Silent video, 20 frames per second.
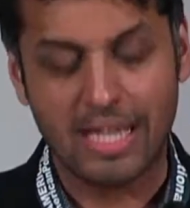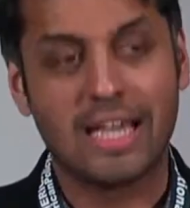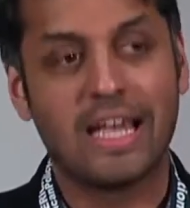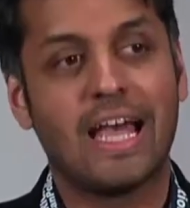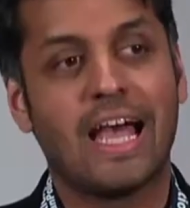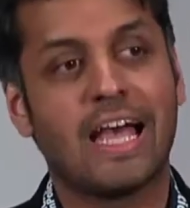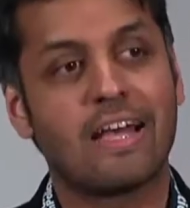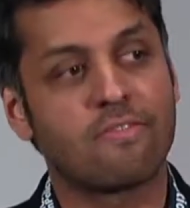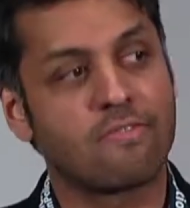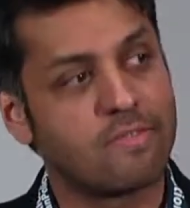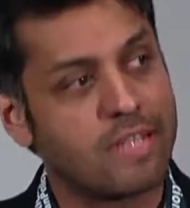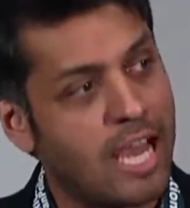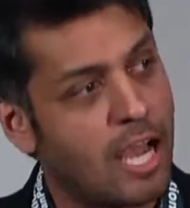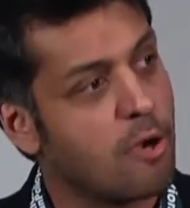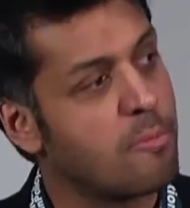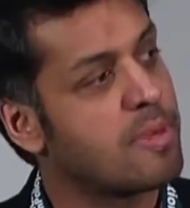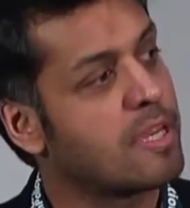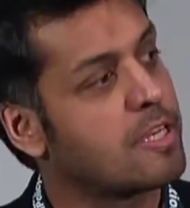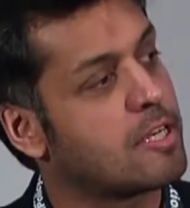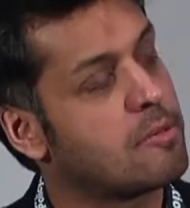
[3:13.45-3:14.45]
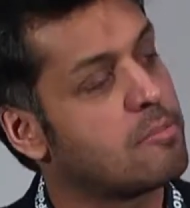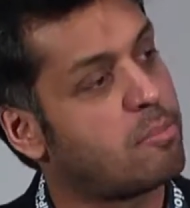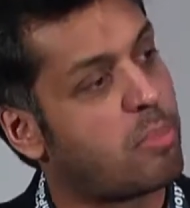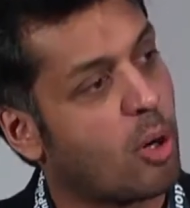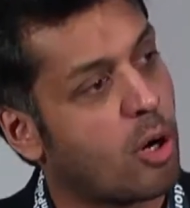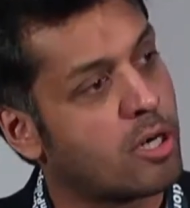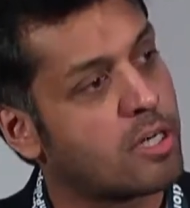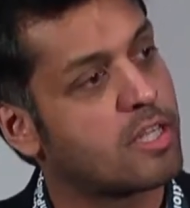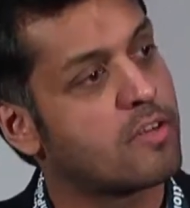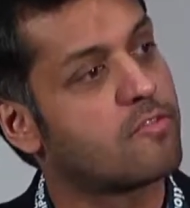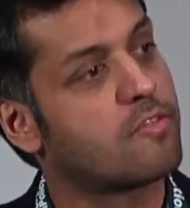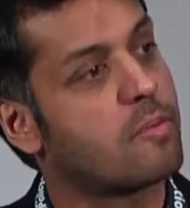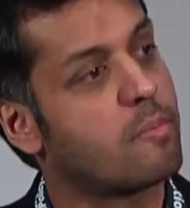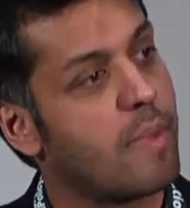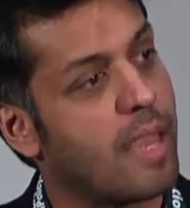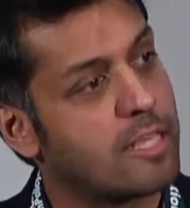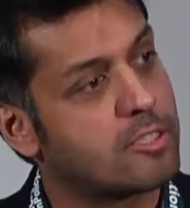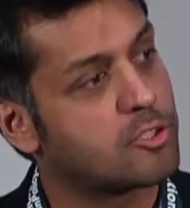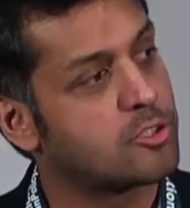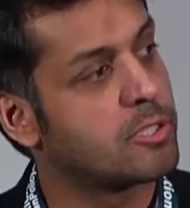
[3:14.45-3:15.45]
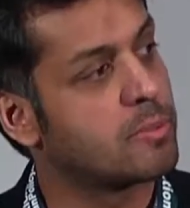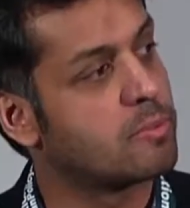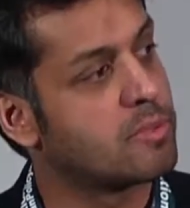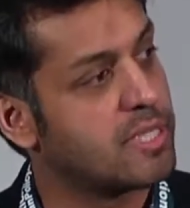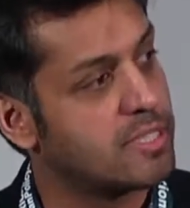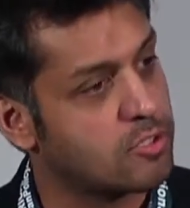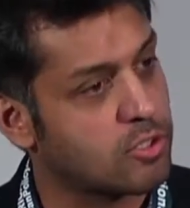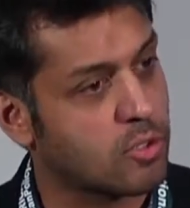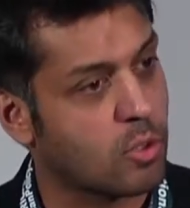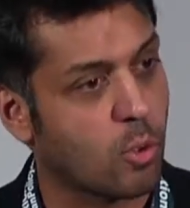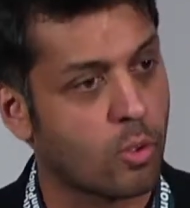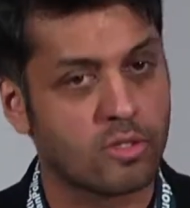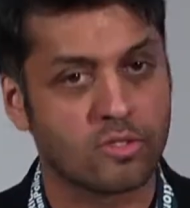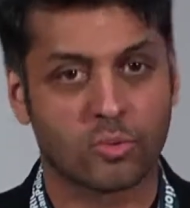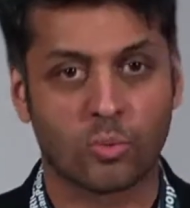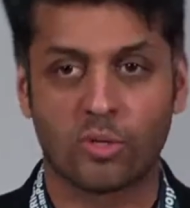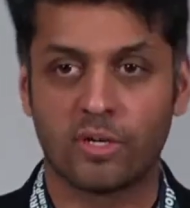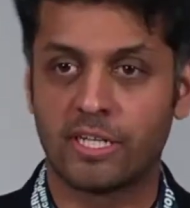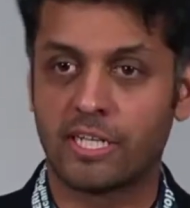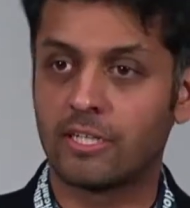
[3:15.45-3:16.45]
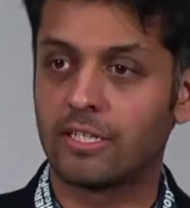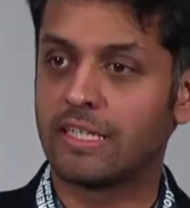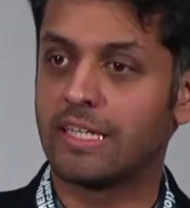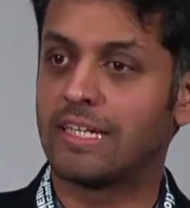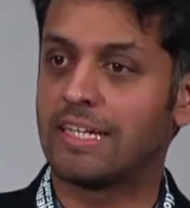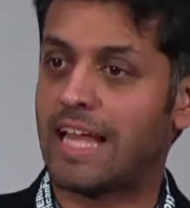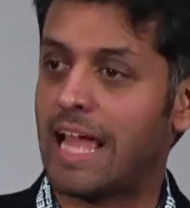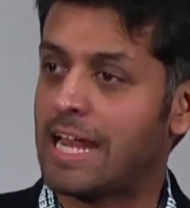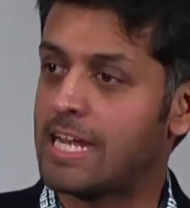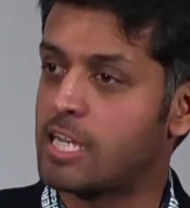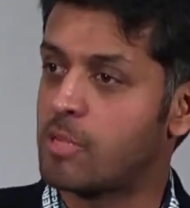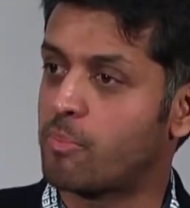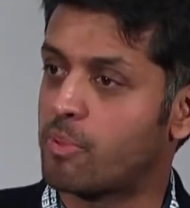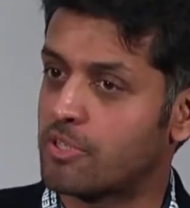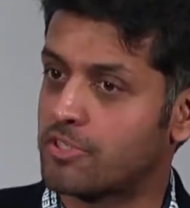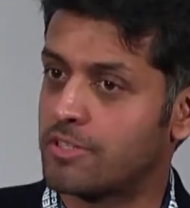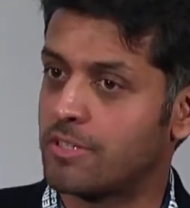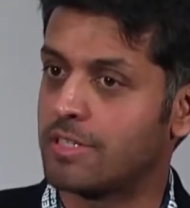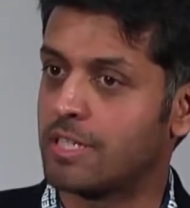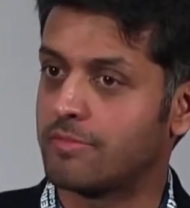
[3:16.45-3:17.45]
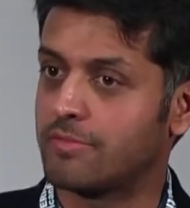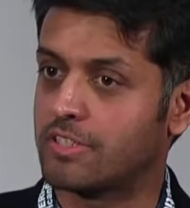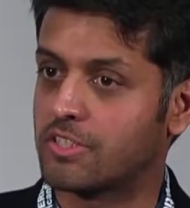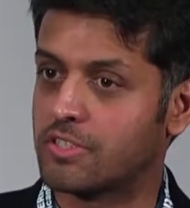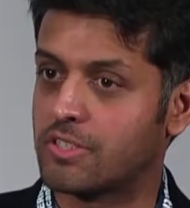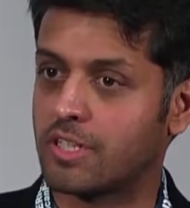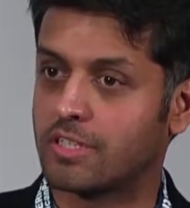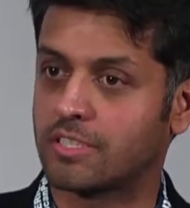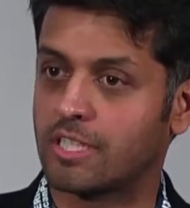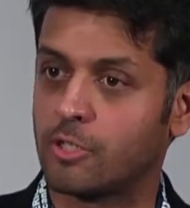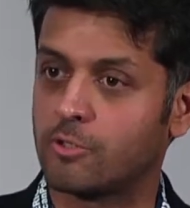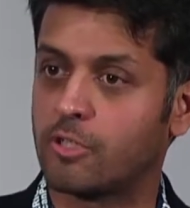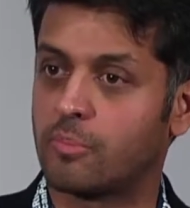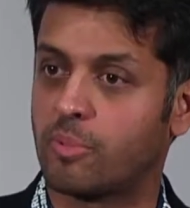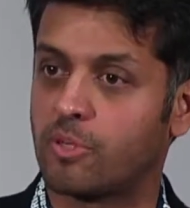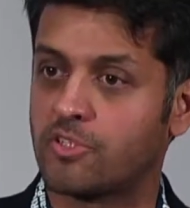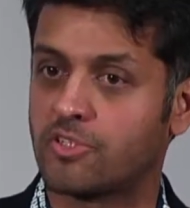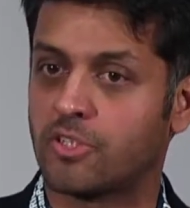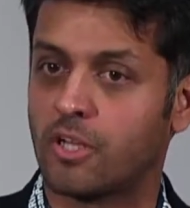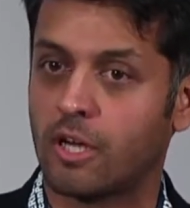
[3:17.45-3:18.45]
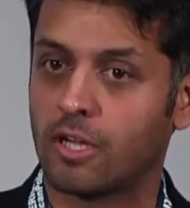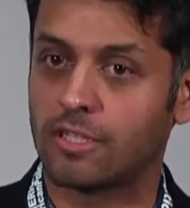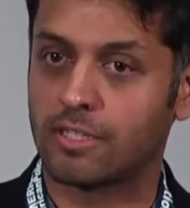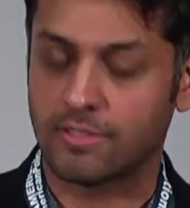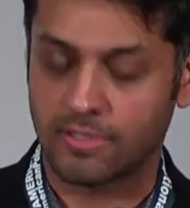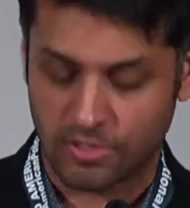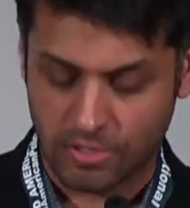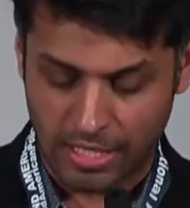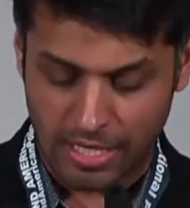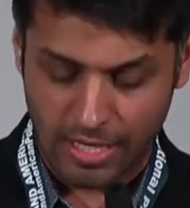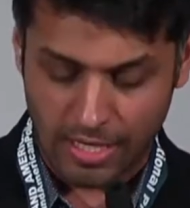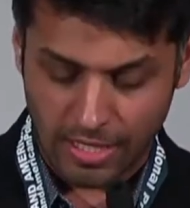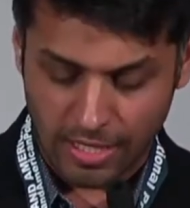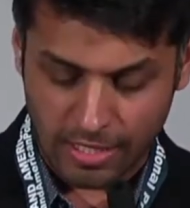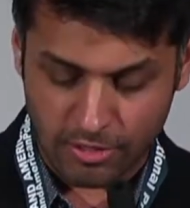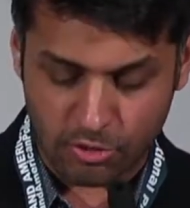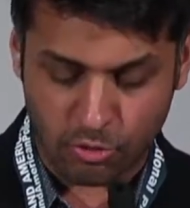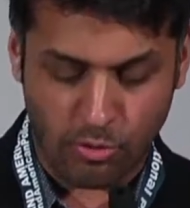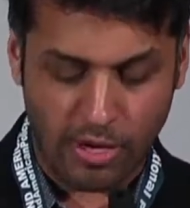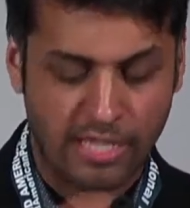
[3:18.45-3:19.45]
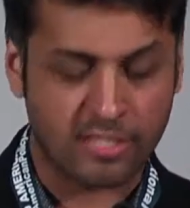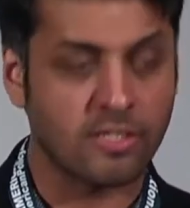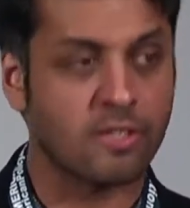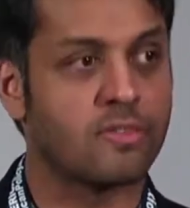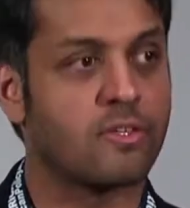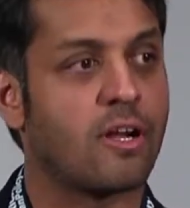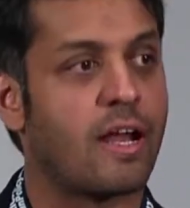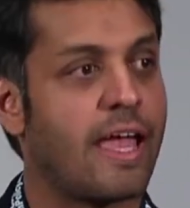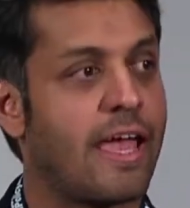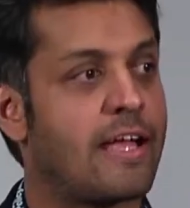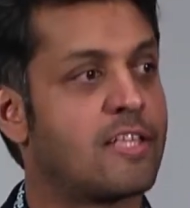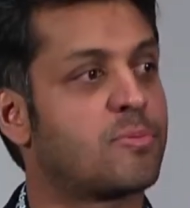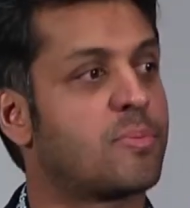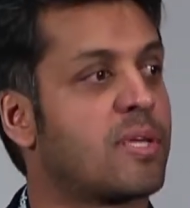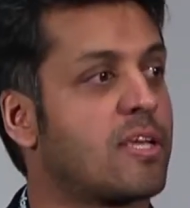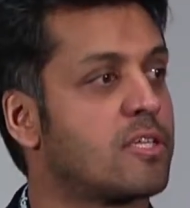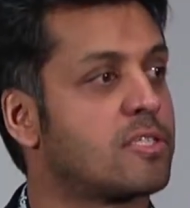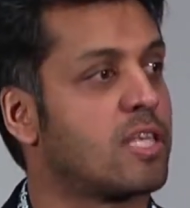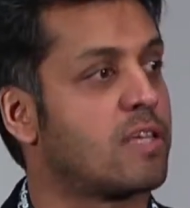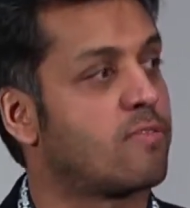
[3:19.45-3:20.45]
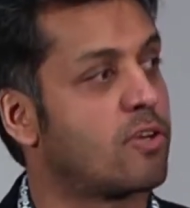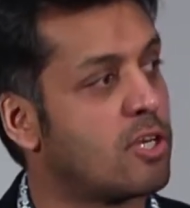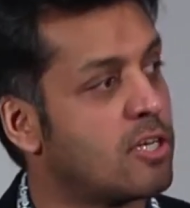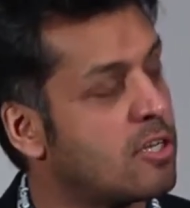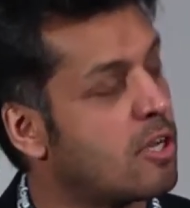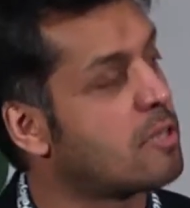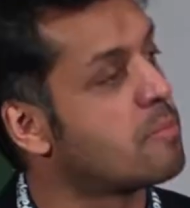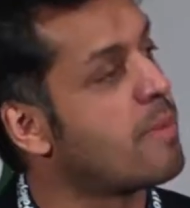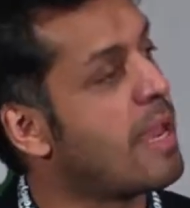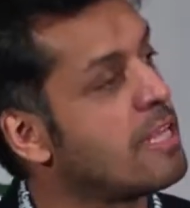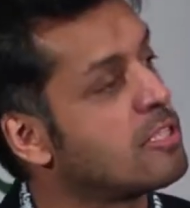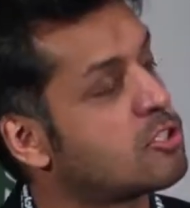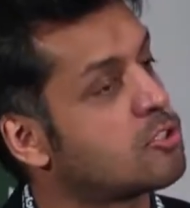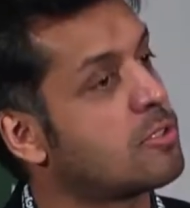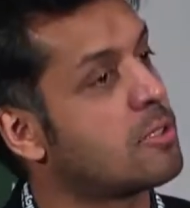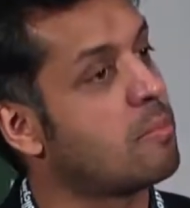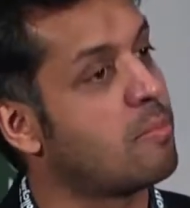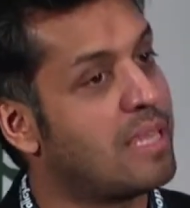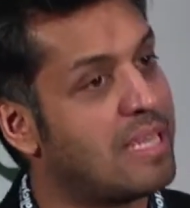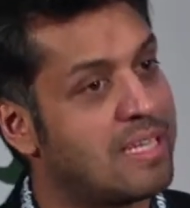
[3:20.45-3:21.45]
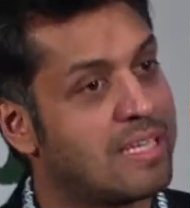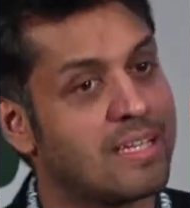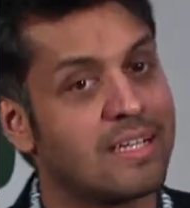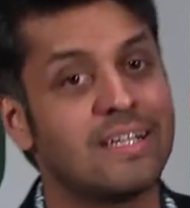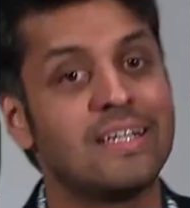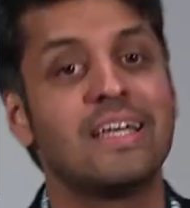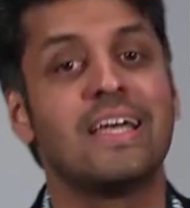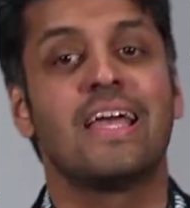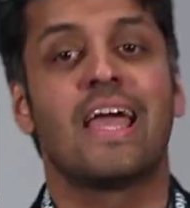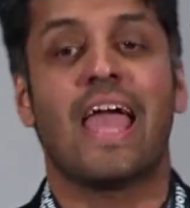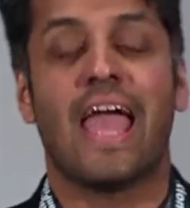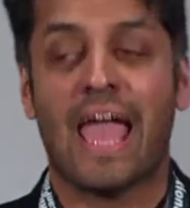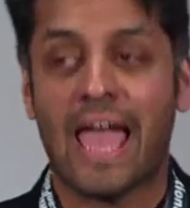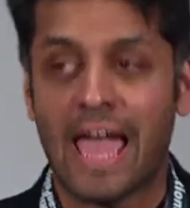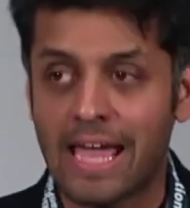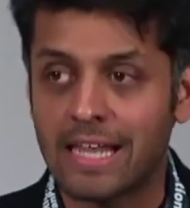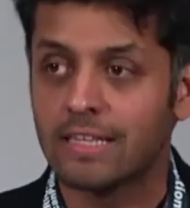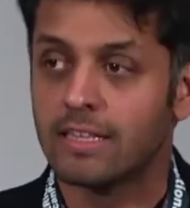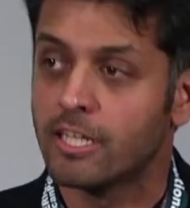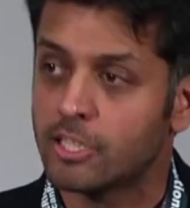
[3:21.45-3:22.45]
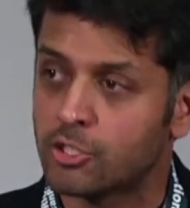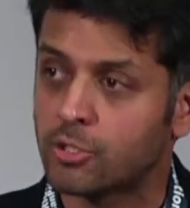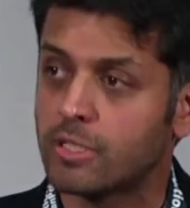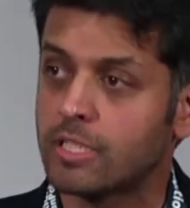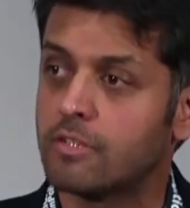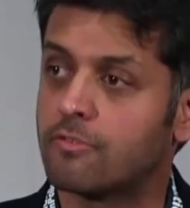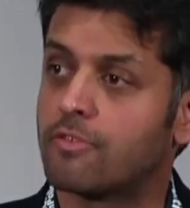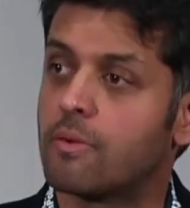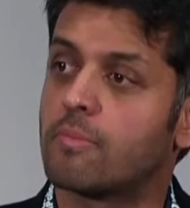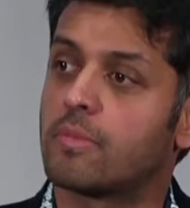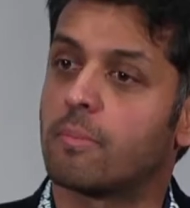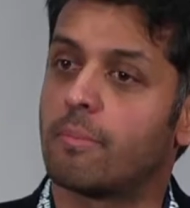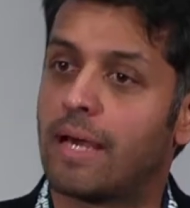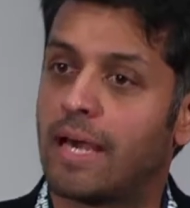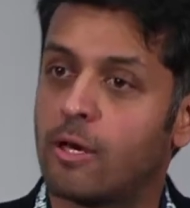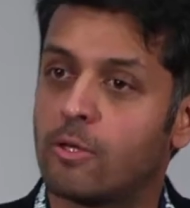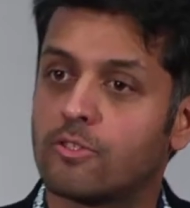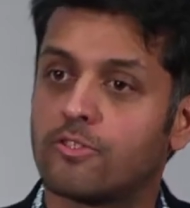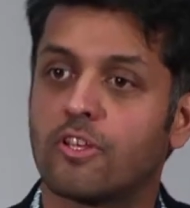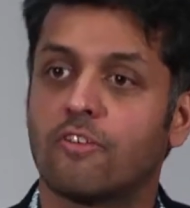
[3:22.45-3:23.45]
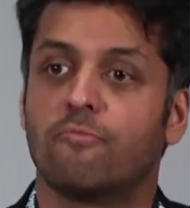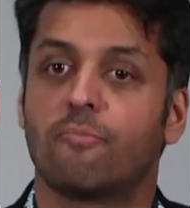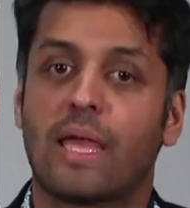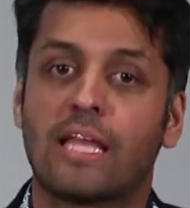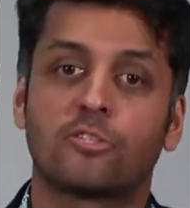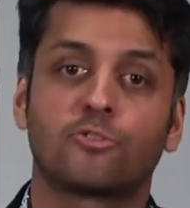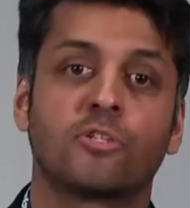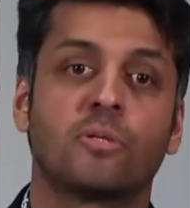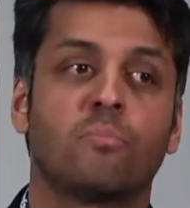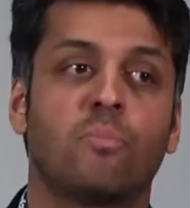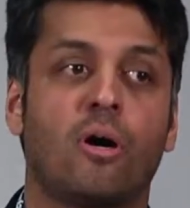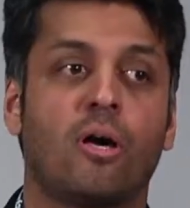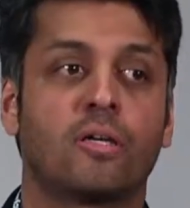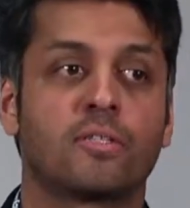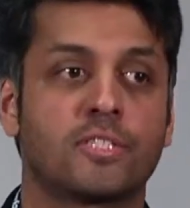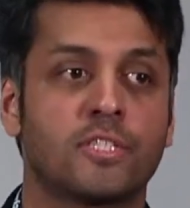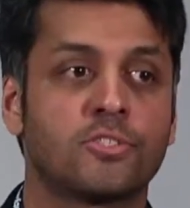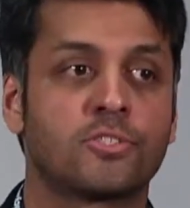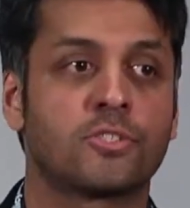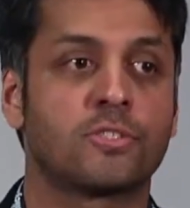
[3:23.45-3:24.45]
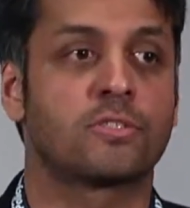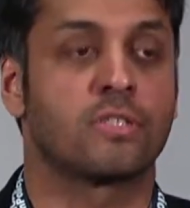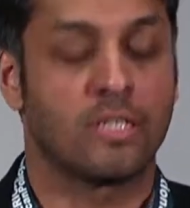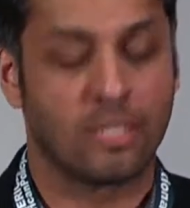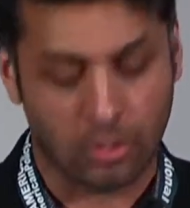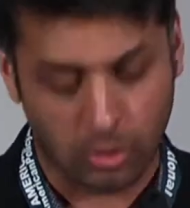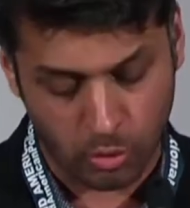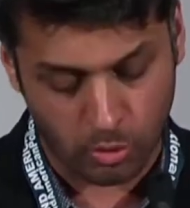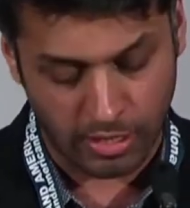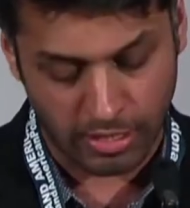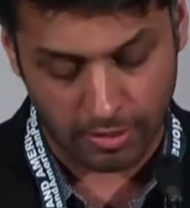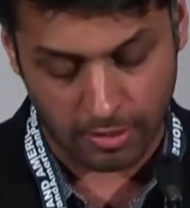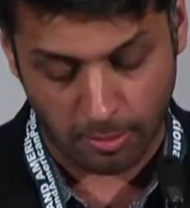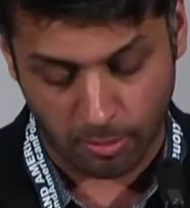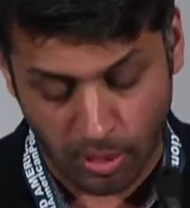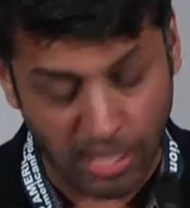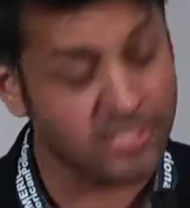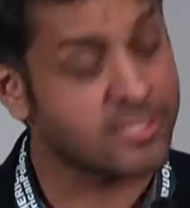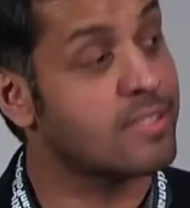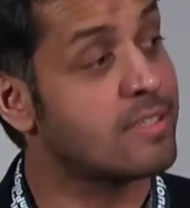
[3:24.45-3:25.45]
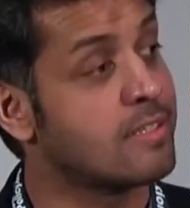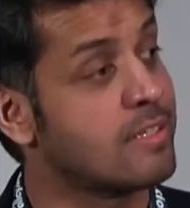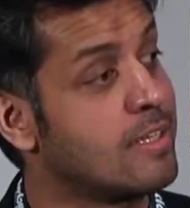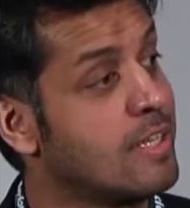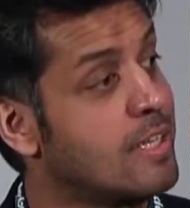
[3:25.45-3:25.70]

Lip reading: have now become part of the mainstream discourse where nearly 90% of a 600-person audience is raising their hands because they've heard it on mainstream media and literally from the mouths of mainstream politicians, including the President